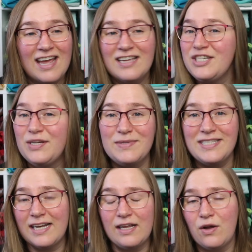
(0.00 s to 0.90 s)
she was
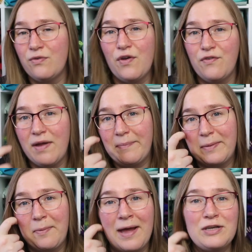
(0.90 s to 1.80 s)
selling off her
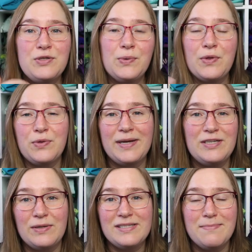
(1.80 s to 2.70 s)
fabric about $2 or
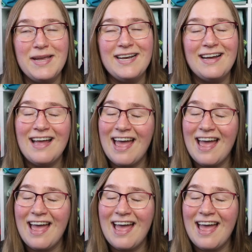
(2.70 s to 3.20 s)
$3 a meter,